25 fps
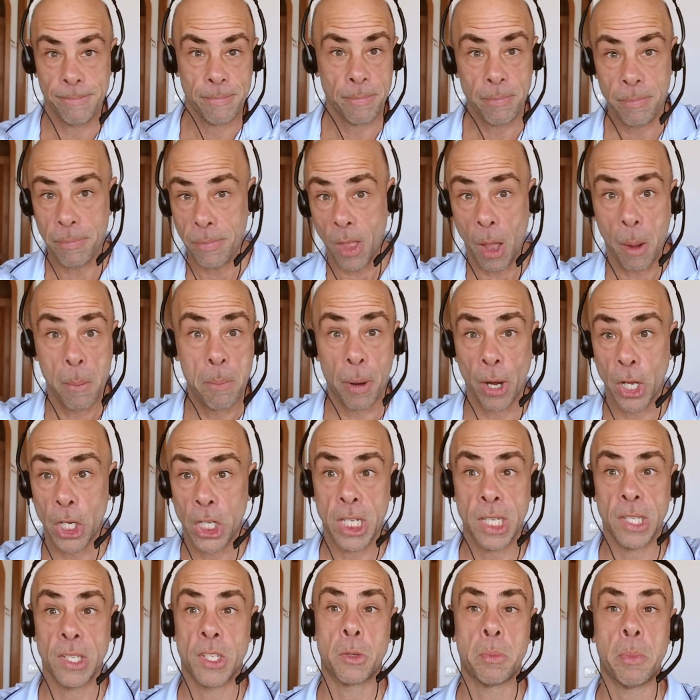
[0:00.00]

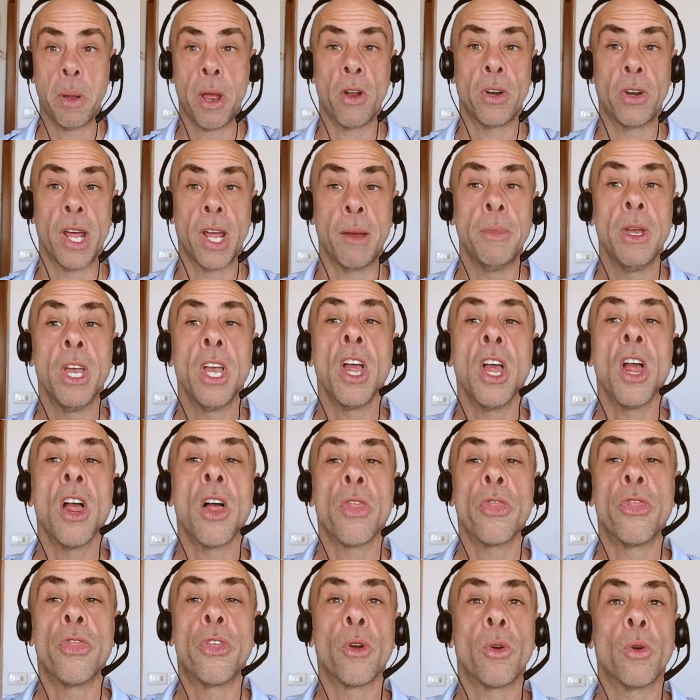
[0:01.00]
abundance paradigm,
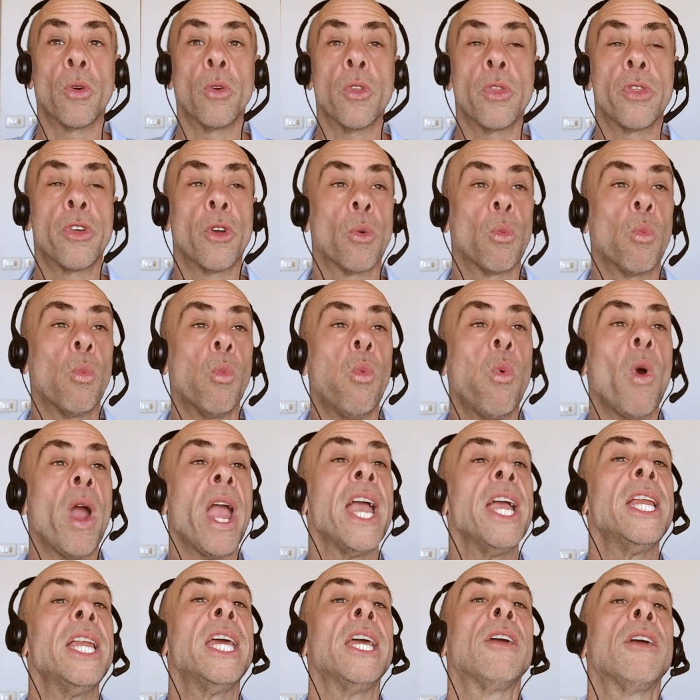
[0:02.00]
they're
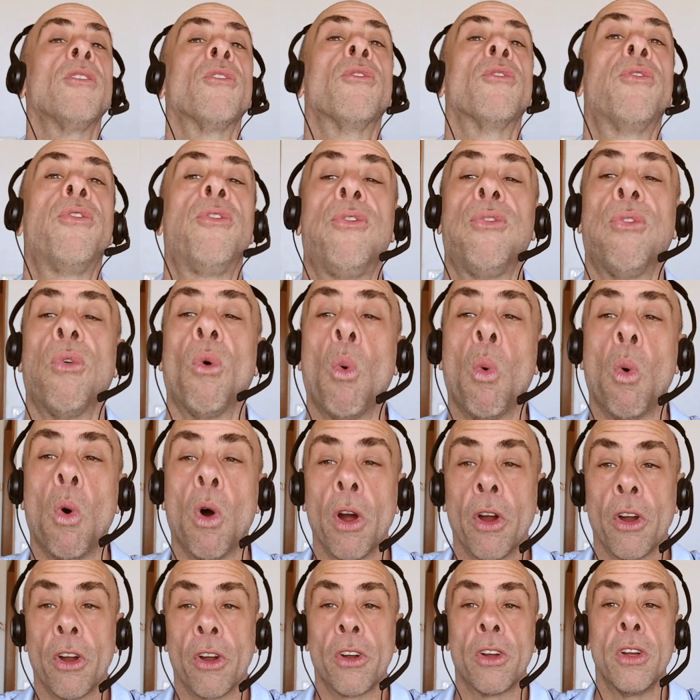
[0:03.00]
waiting
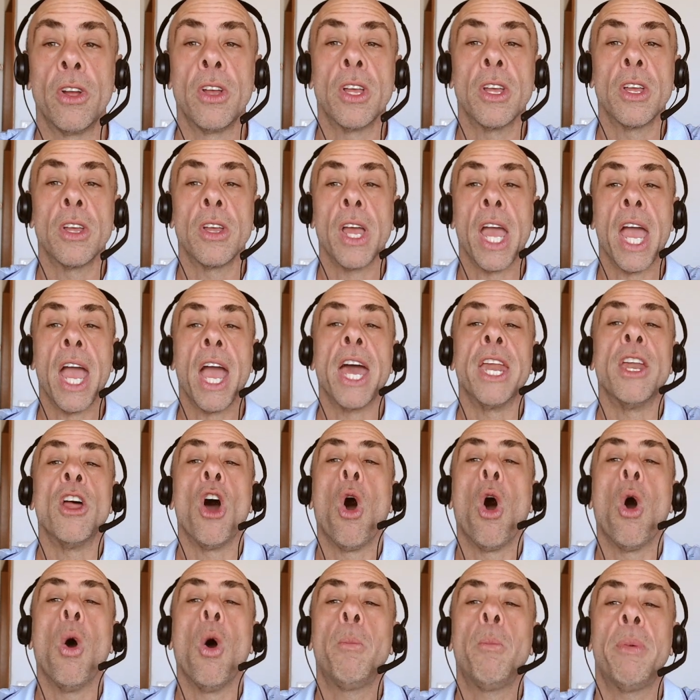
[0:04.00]
for and
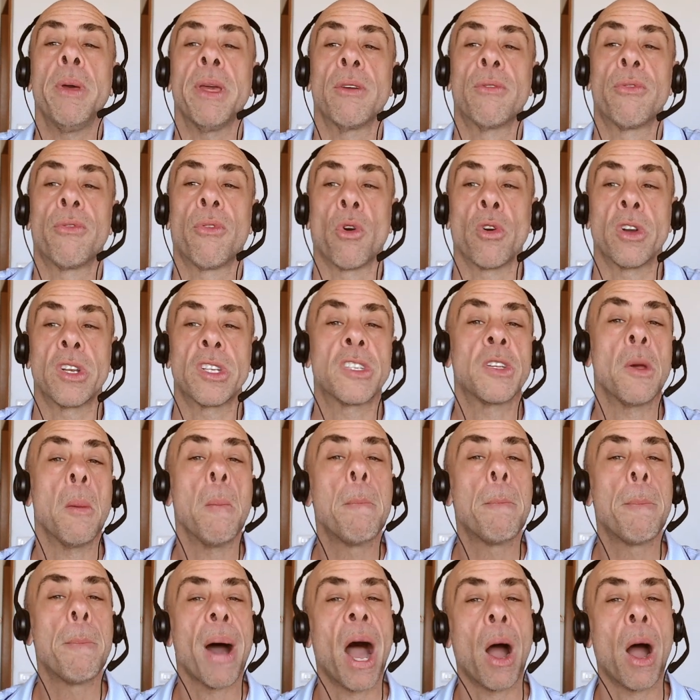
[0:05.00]
hoping for some
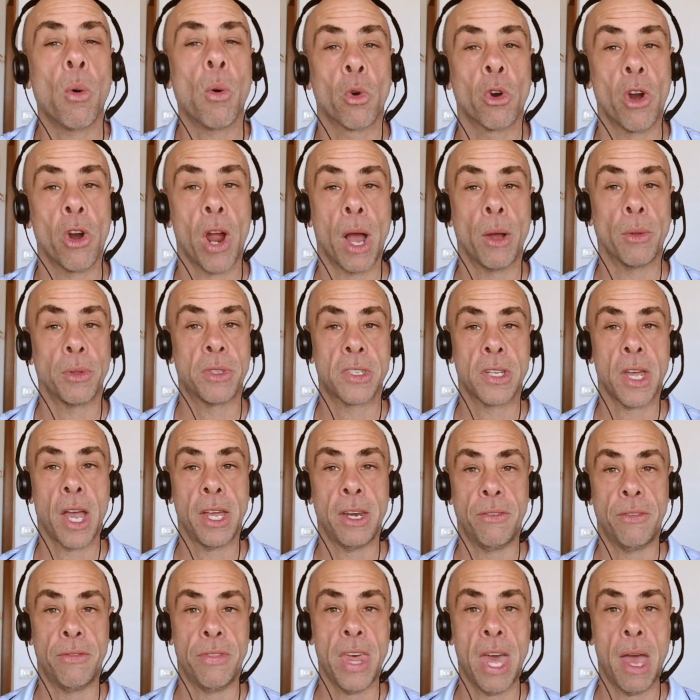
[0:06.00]
power outside
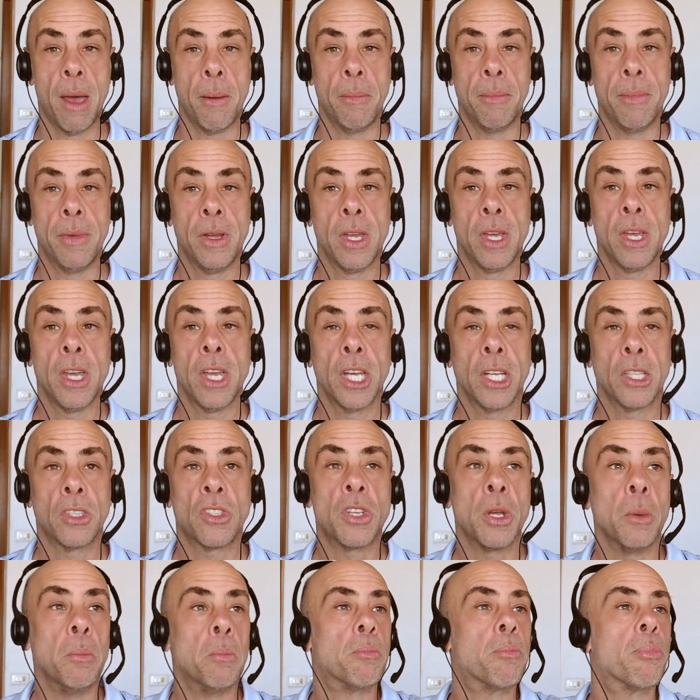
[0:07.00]
of them to
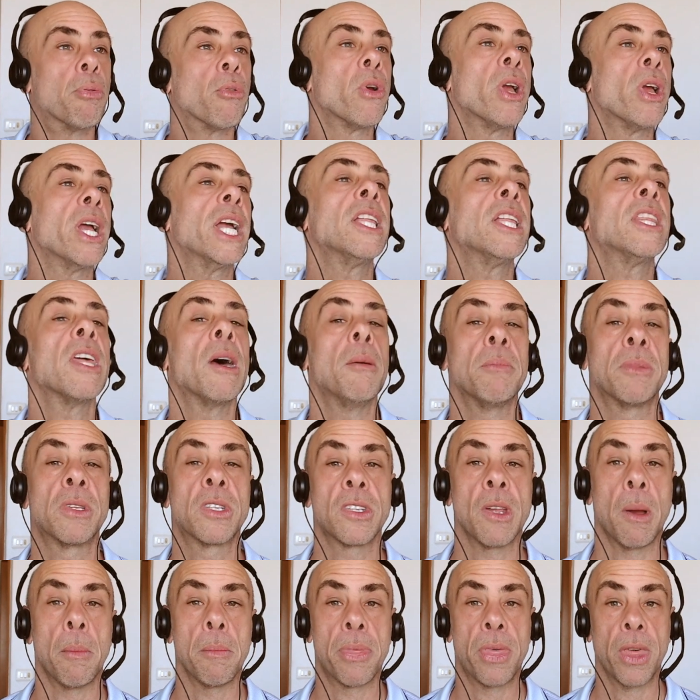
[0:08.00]
bring them
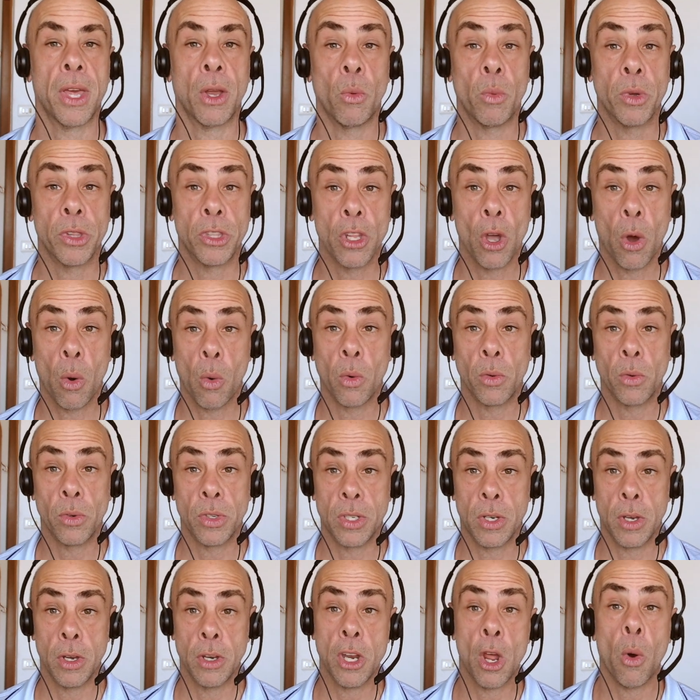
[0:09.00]
something with
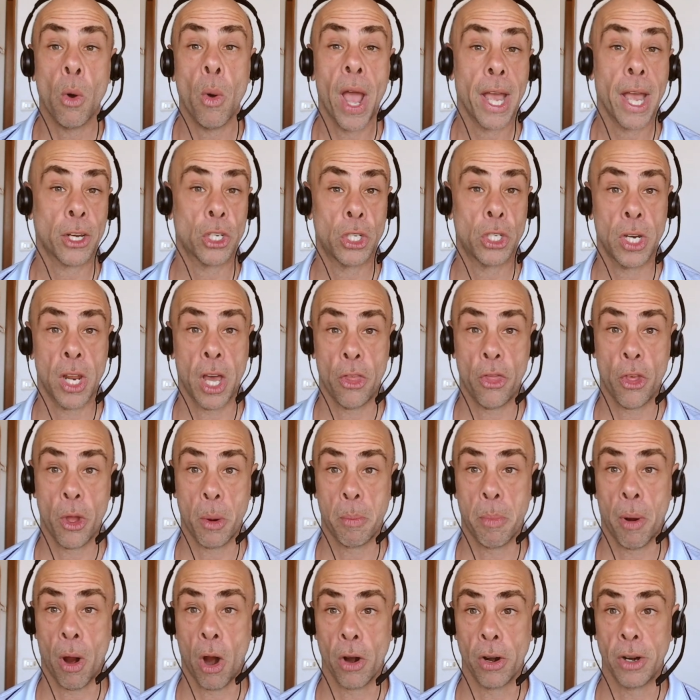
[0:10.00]
no action on their
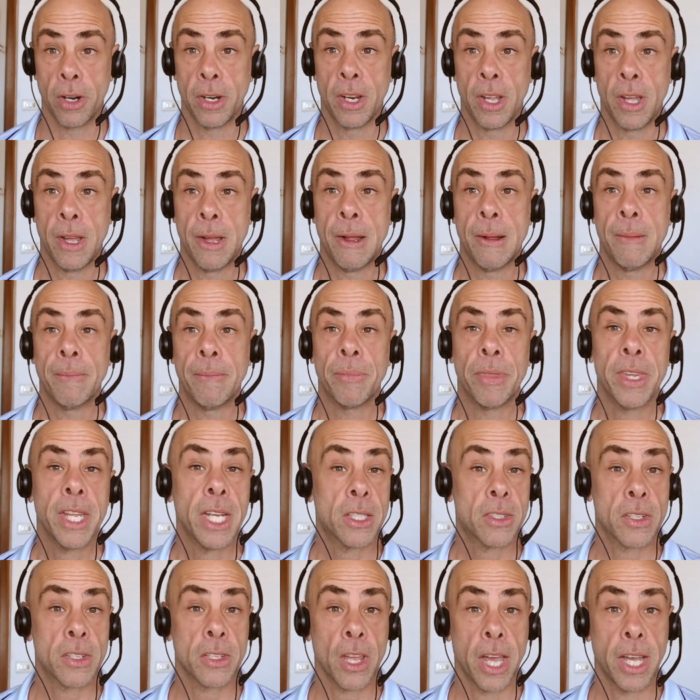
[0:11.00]
part. It's
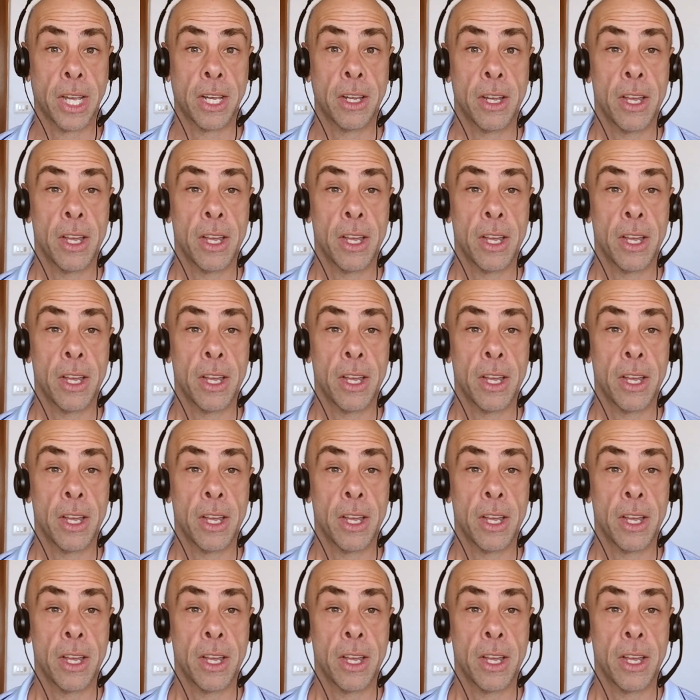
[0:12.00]
like,